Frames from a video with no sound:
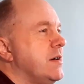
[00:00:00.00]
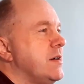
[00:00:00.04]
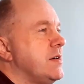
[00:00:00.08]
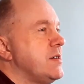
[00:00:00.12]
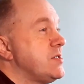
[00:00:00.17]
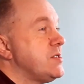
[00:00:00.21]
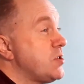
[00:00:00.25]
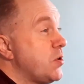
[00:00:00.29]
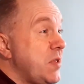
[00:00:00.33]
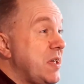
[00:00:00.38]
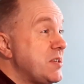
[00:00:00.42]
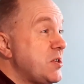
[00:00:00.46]

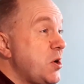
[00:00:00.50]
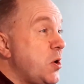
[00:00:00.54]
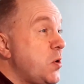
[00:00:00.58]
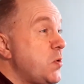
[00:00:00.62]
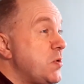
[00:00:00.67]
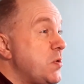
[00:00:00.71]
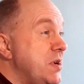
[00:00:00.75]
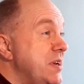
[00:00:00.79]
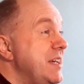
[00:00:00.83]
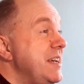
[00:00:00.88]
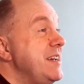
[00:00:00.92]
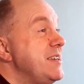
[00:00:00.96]
So they
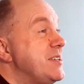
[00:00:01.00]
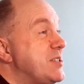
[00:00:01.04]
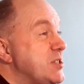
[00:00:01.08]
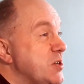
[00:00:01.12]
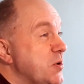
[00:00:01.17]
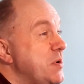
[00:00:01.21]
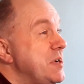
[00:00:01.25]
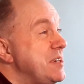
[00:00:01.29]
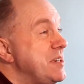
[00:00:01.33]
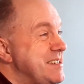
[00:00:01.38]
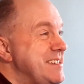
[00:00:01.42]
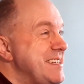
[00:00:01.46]
don't need
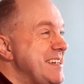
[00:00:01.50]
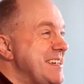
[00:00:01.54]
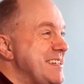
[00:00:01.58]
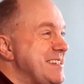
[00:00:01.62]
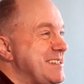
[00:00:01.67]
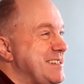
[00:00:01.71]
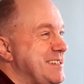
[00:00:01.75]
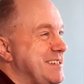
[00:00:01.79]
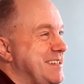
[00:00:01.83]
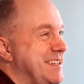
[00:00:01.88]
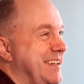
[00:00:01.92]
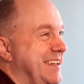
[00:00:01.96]
to
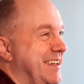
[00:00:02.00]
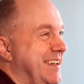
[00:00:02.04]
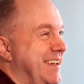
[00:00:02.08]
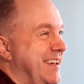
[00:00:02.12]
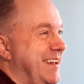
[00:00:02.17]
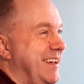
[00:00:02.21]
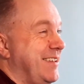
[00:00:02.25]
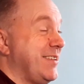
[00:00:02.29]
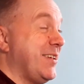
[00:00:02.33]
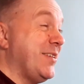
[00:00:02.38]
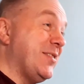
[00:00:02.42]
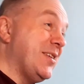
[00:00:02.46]
insist
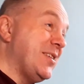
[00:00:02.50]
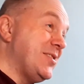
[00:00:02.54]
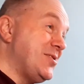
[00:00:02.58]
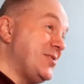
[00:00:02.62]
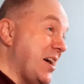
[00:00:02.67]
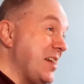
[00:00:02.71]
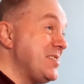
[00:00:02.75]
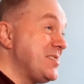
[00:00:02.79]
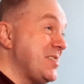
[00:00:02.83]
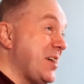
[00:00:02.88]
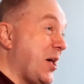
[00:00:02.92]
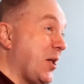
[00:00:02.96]
that the
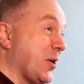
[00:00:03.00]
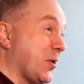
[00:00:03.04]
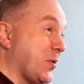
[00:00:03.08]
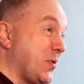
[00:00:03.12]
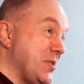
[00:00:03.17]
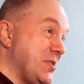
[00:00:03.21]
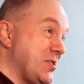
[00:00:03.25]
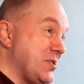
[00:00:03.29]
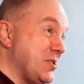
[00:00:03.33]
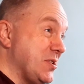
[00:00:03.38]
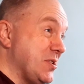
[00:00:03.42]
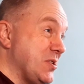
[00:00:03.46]
Gentile
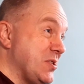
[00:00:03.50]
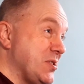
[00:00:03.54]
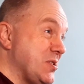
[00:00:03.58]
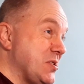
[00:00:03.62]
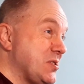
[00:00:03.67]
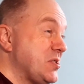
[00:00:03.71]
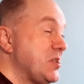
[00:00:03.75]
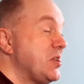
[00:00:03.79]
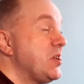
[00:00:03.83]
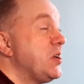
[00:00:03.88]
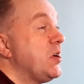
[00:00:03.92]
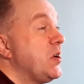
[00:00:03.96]

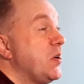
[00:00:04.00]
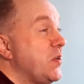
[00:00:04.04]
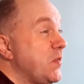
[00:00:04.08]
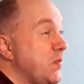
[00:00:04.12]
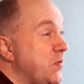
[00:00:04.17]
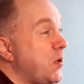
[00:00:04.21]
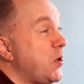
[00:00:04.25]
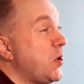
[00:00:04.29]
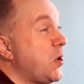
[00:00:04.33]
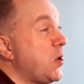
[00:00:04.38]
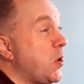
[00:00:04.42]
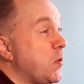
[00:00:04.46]
Christians
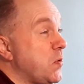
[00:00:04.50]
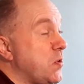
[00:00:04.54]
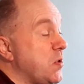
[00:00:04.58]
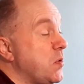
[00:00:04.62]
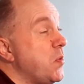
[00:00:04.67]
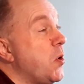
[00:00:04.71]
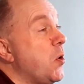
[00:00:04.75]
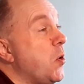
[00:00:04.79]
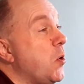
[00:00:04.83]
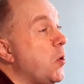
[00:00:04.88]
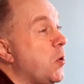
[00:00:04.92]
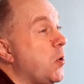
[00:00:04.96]
follow them
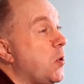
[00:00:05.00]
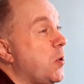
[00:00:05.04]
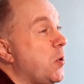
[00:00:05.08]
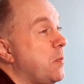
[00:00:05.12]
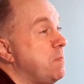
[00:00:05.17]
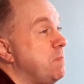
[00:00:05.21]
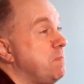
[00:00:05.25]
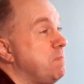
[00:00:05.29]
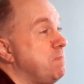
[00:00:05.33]
all.